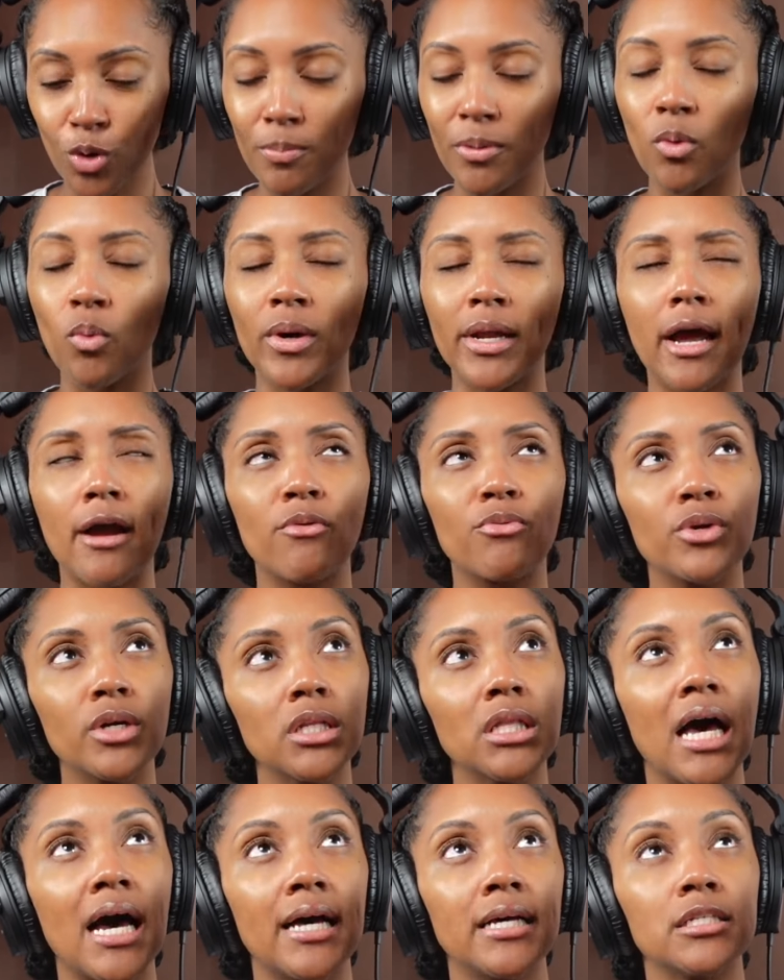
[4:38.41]
But when I
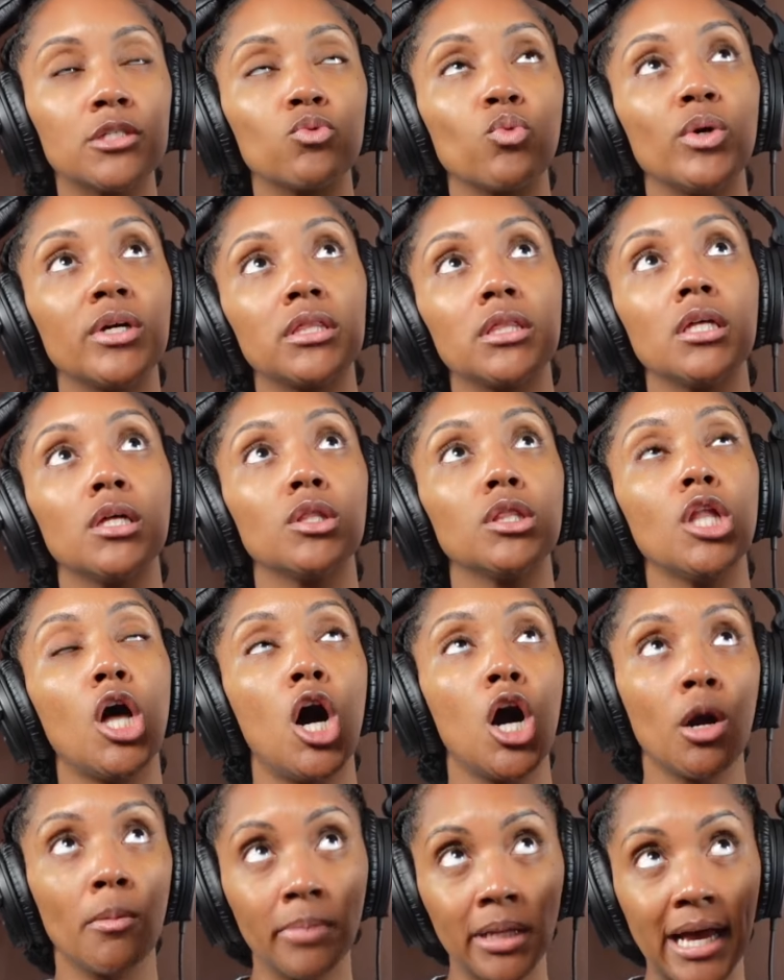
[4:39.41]
realized what the
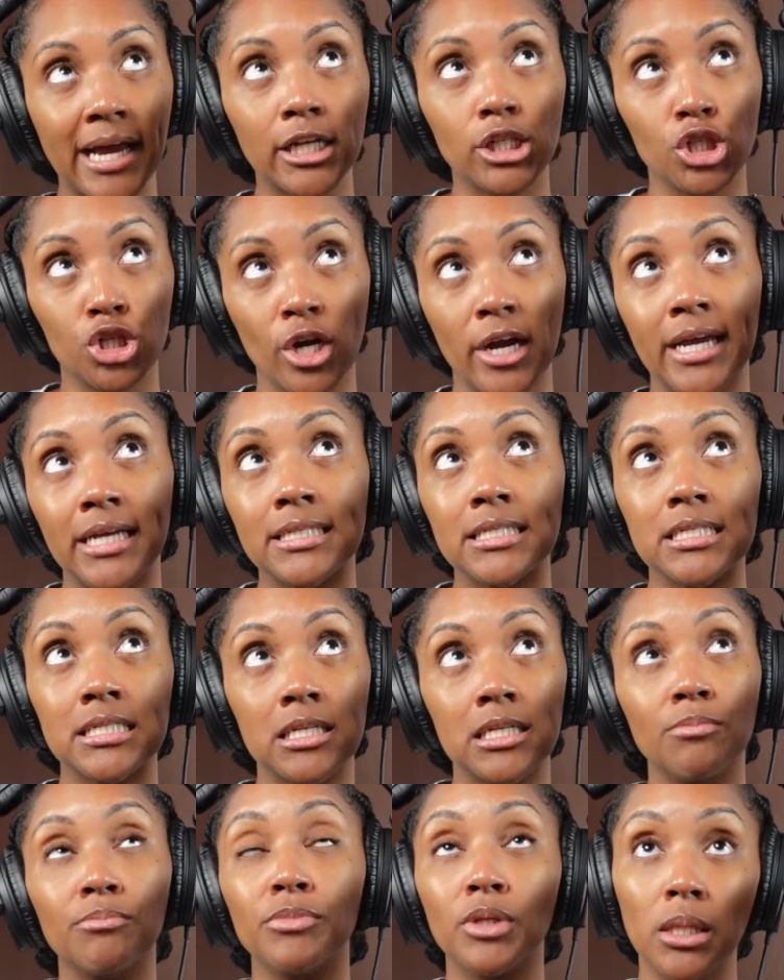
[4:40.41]
long black train
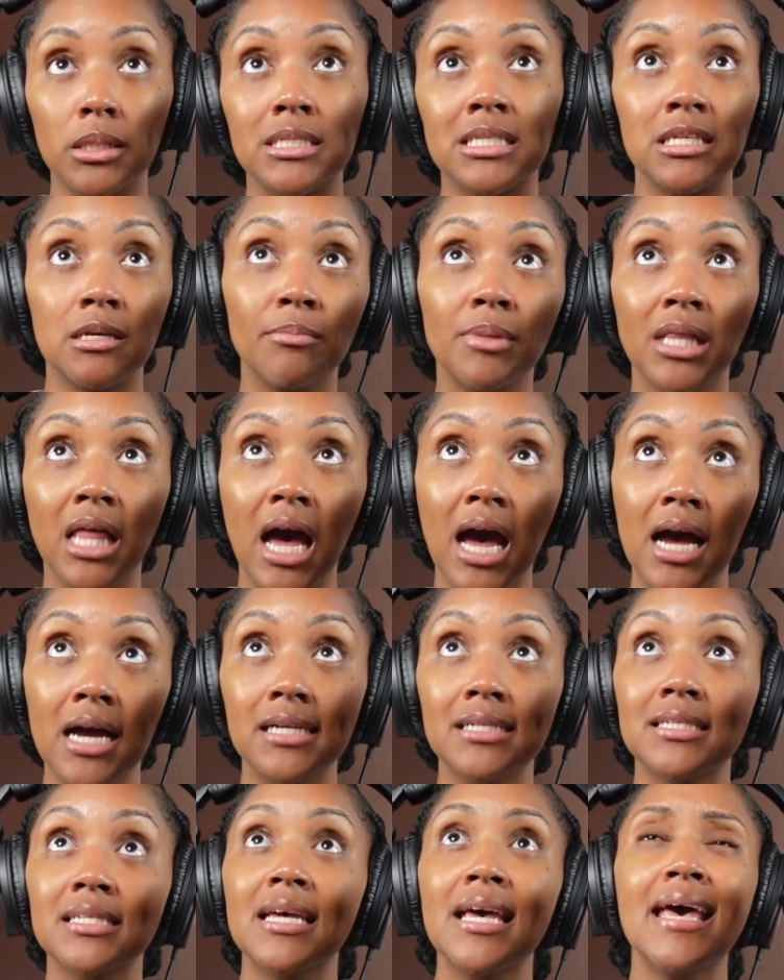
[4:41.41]

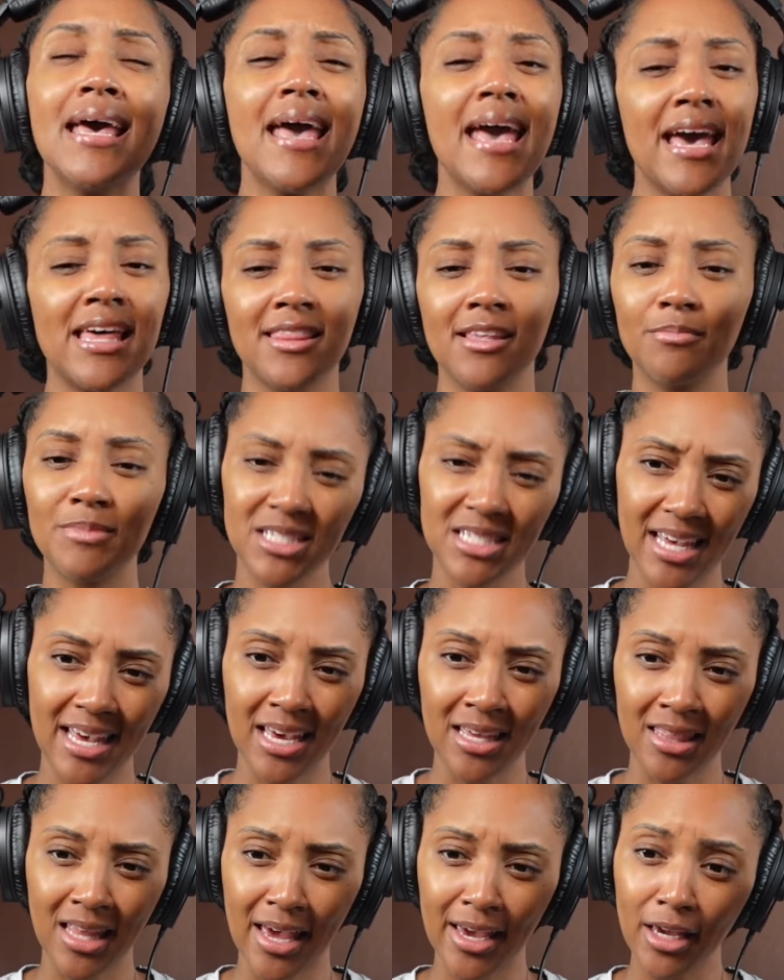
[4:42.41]
symbolized and them
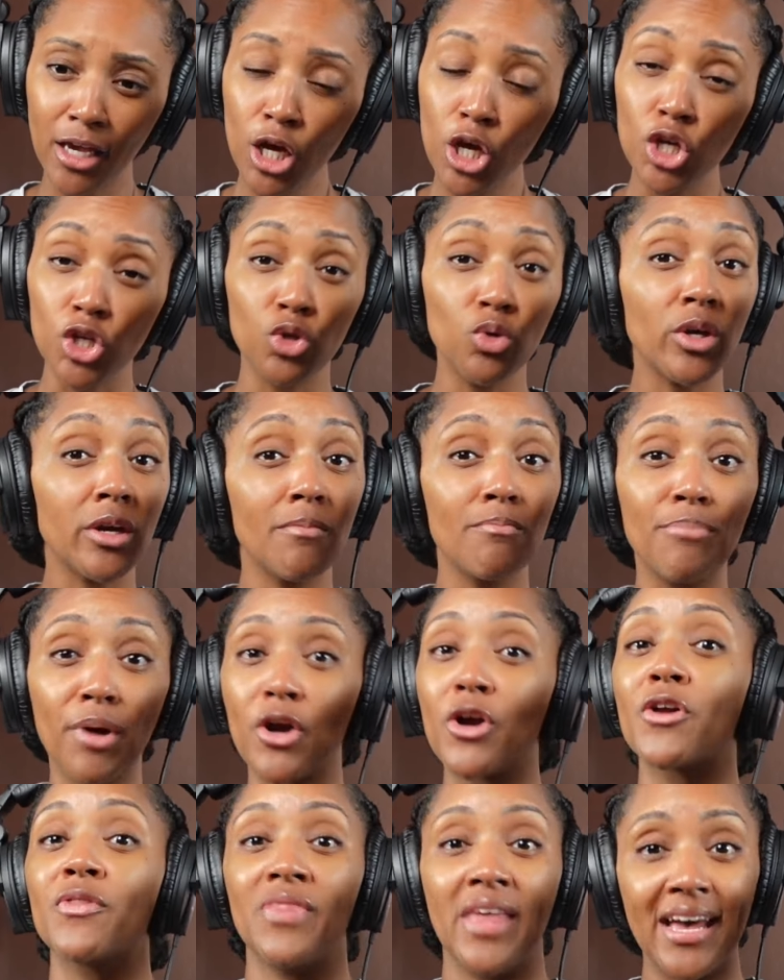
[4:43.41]
saying, like, you can
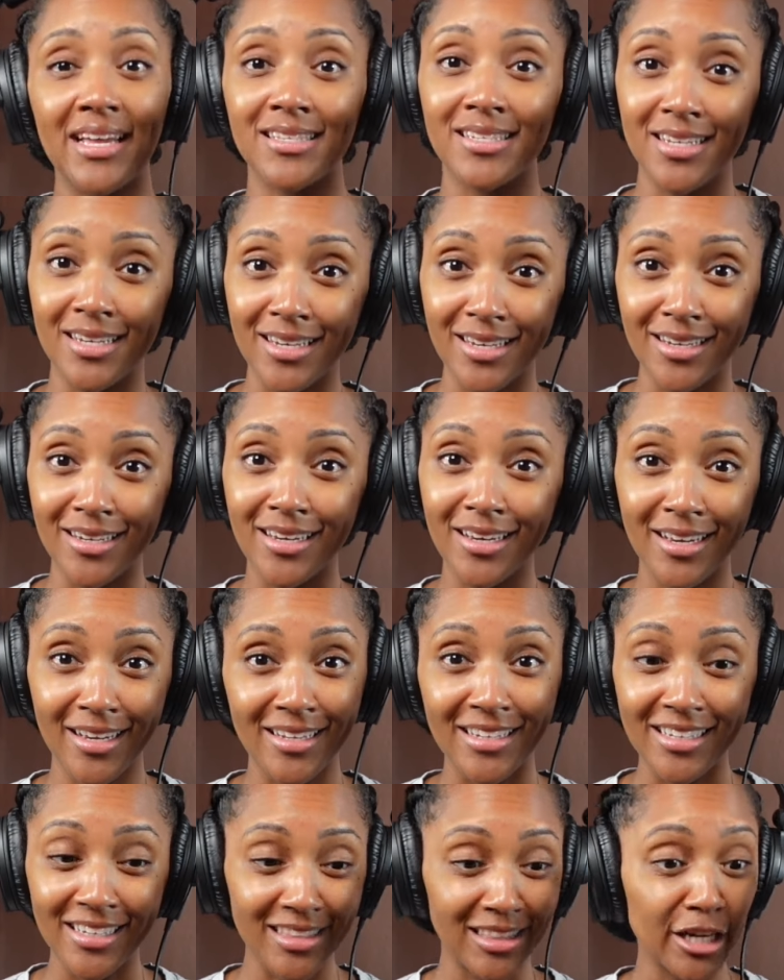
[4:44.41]
burn that ticket,
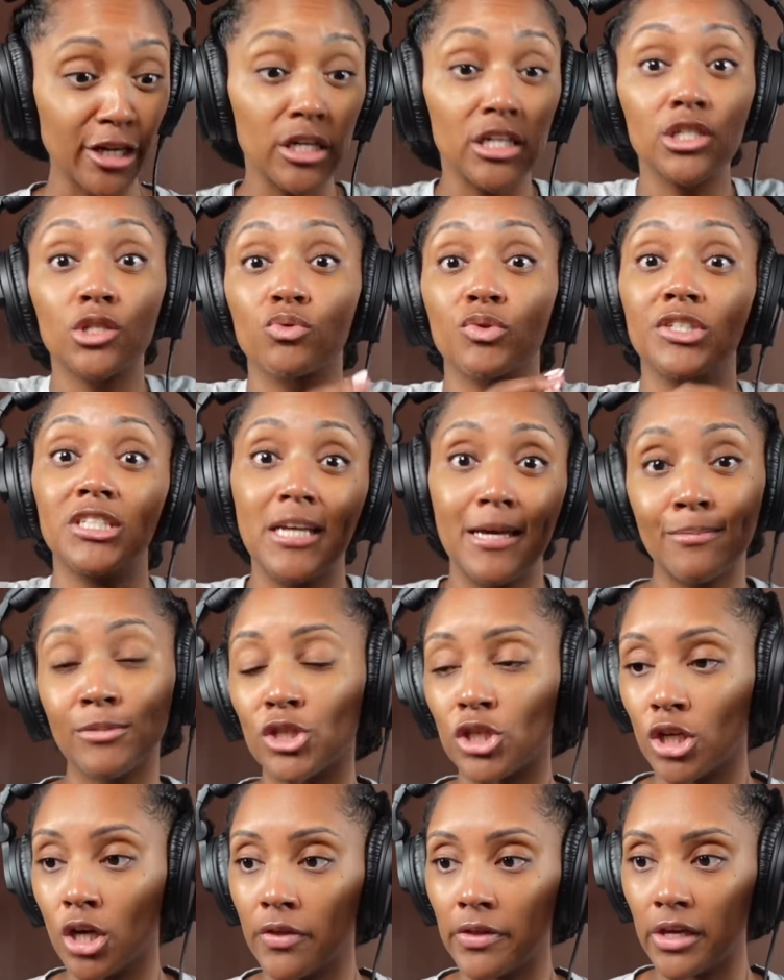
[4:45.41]
honey. There is
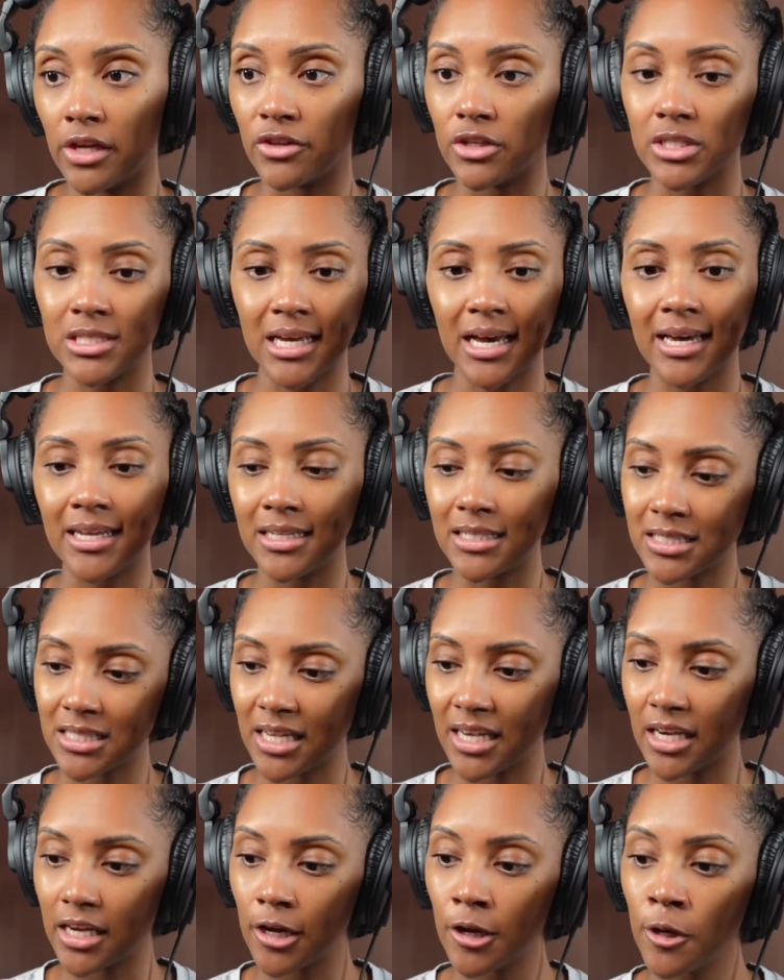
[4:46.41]
redemption on the other side. It's
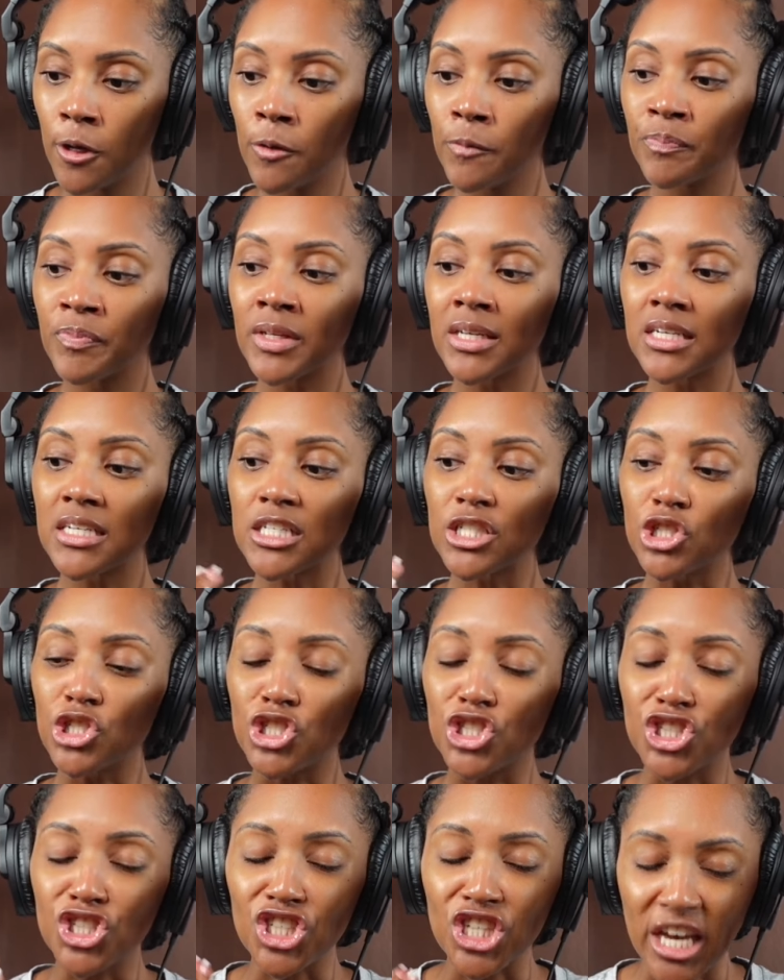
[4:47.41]
like,
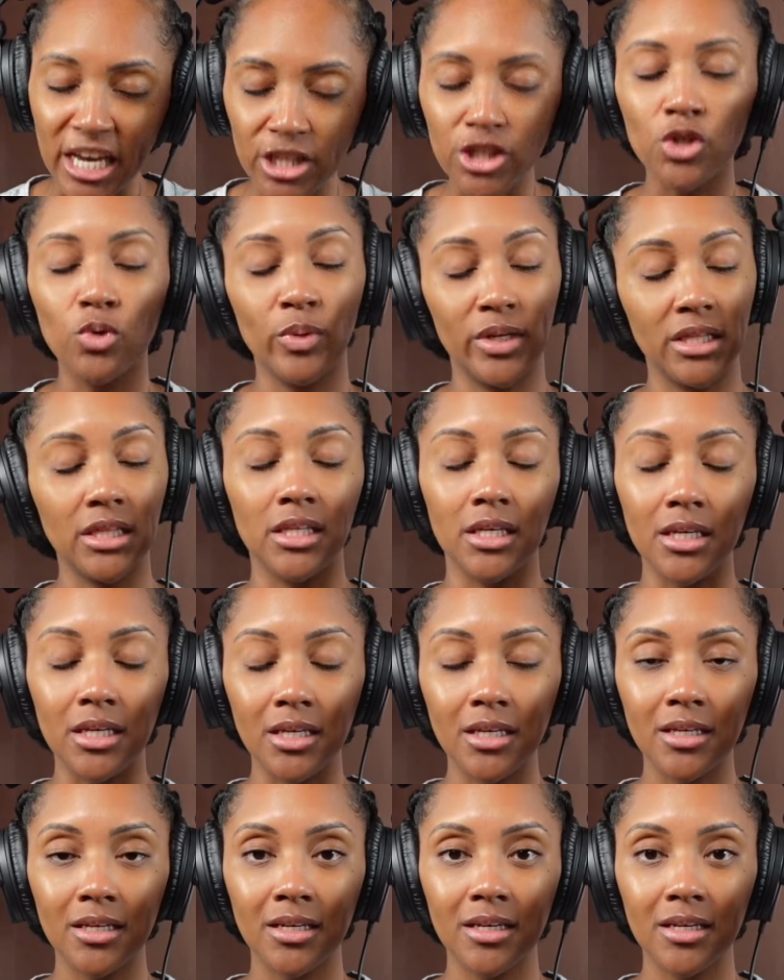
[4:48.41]
genuinely,